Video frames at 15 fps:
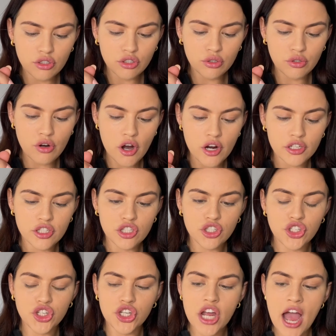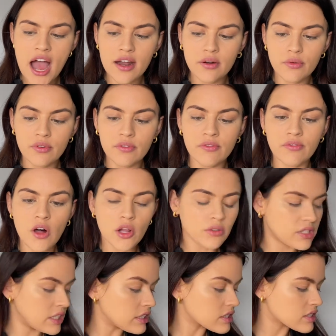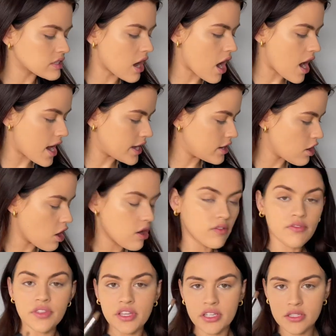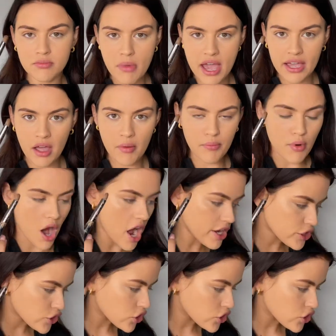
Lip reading: gross chat revolting side of this makeup brush,